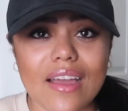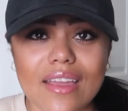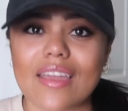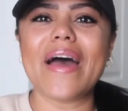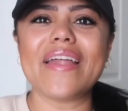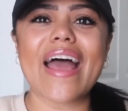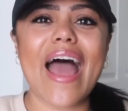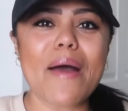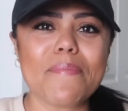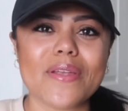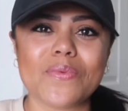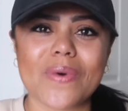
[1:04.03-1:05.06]
lucky. What
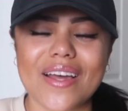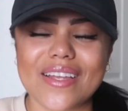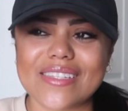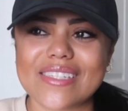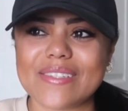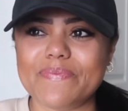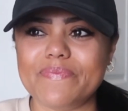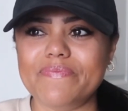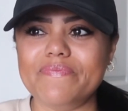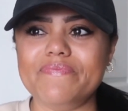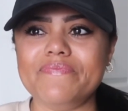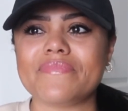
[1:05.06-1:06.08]
happened was
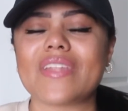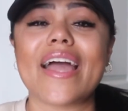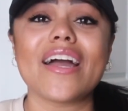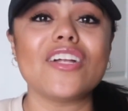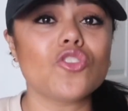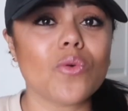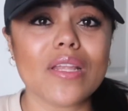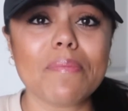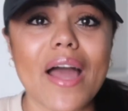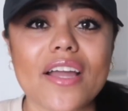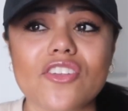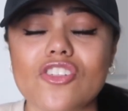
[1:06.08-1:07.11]
I got 20
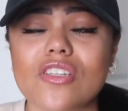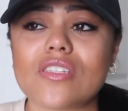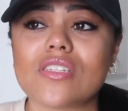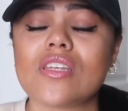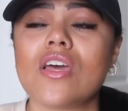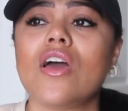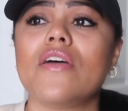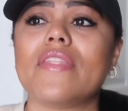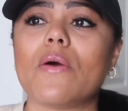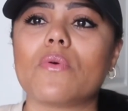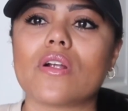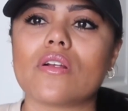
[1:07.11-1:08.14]
packages
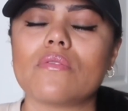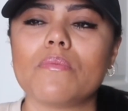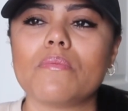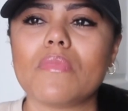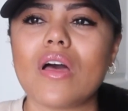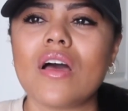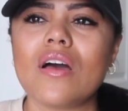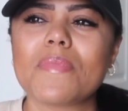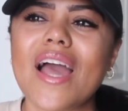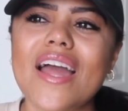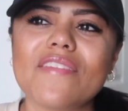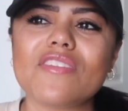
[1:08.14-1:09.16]
that were
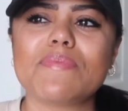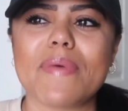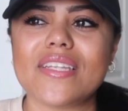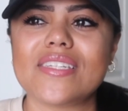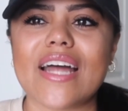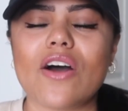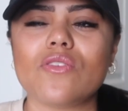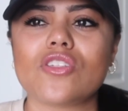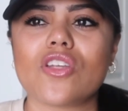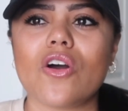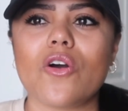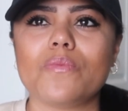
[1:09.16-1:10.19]
kind of spaced out.
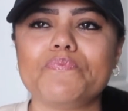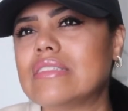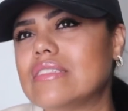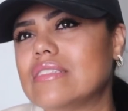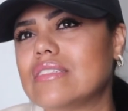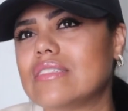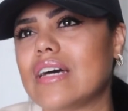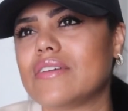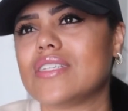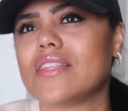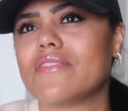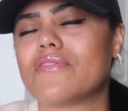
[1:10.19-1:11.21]
So I'd
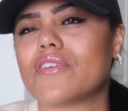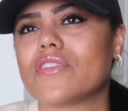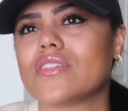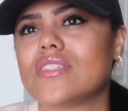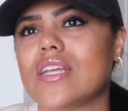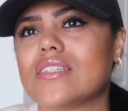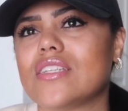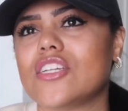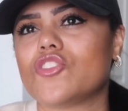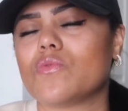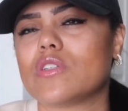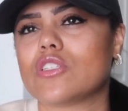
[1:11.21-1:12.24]
say the furthest
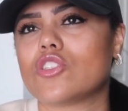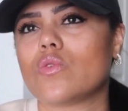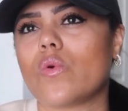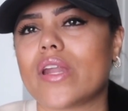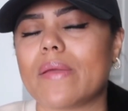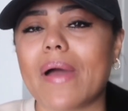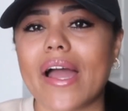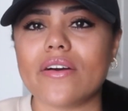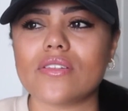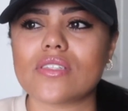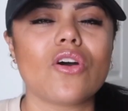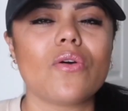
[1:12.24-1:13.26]
destination was 20
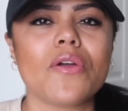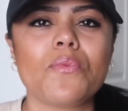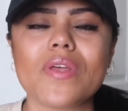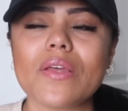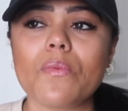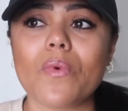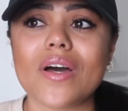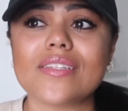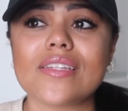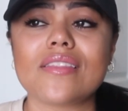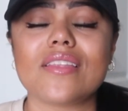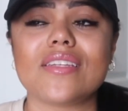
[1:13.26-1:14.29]
miles. So it really
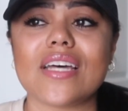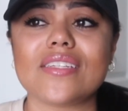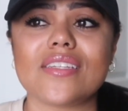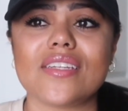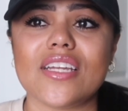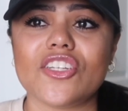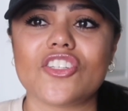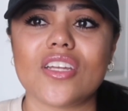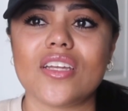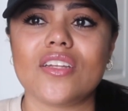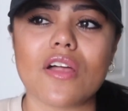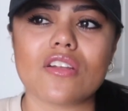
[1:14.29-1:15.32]
wasn't the
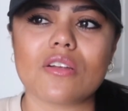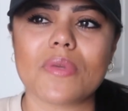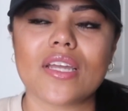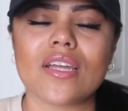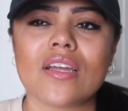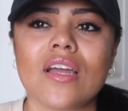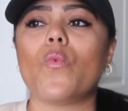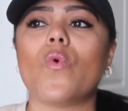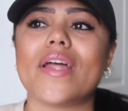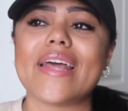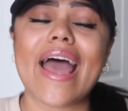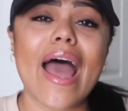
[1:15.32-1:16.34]
destination bothering me.
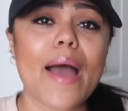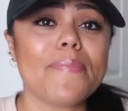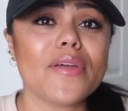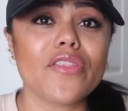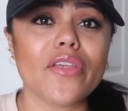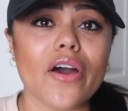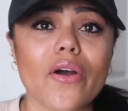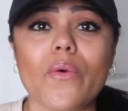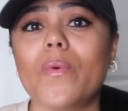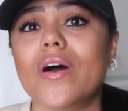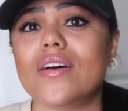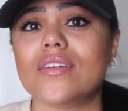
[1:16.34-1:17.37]
What happened though
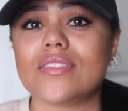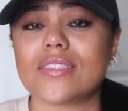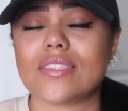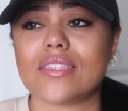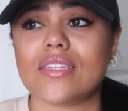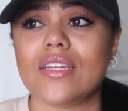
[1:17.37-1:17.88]
was